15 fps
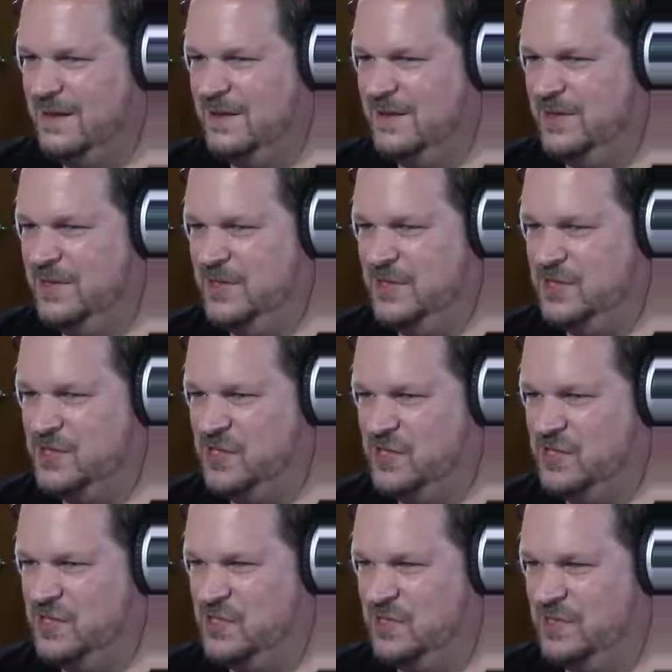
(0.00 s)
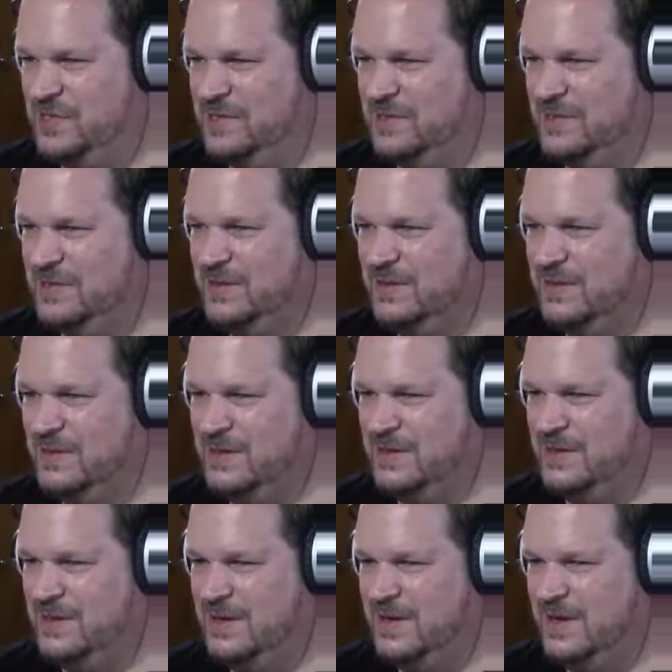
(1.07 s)
Then he does these
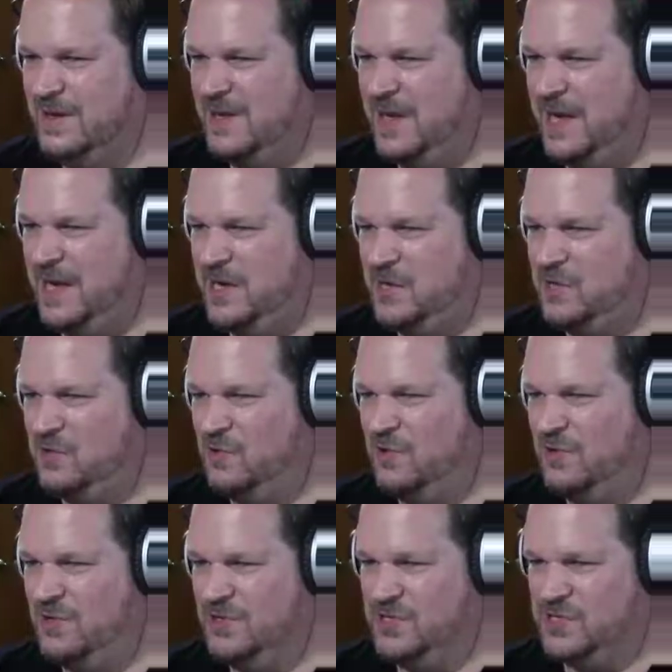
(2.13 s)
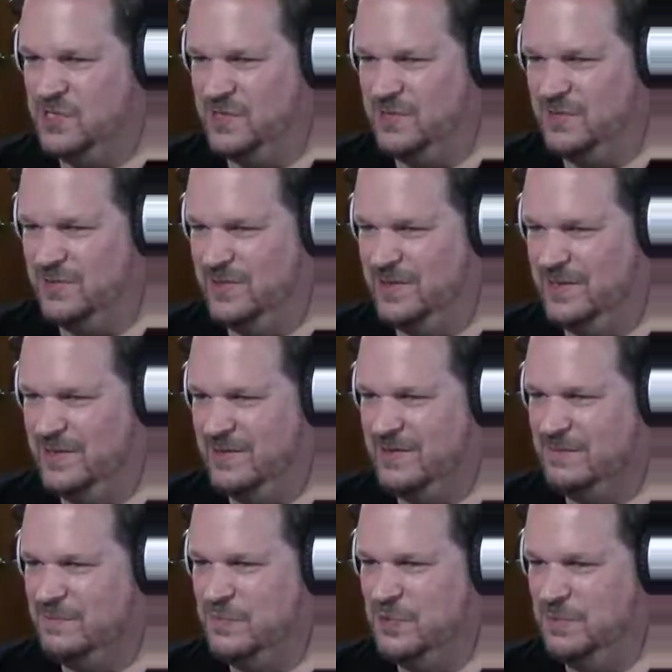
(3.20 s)
acorns and like
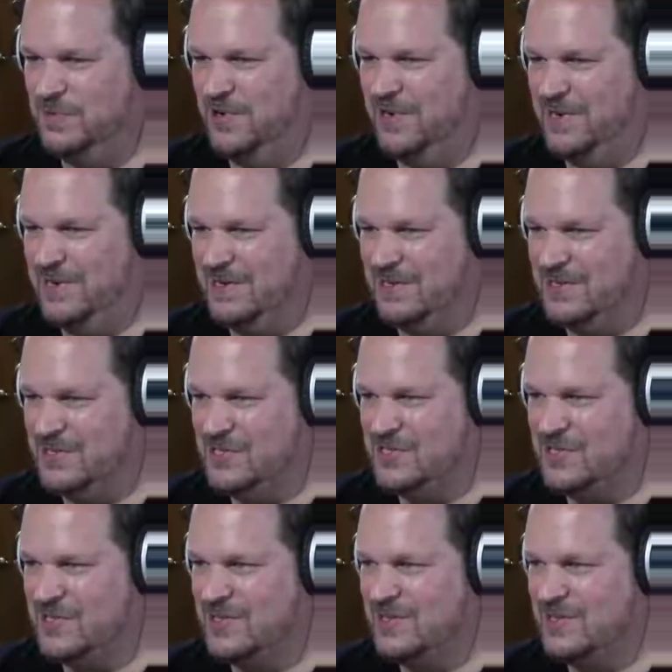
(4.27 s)
boomerangs.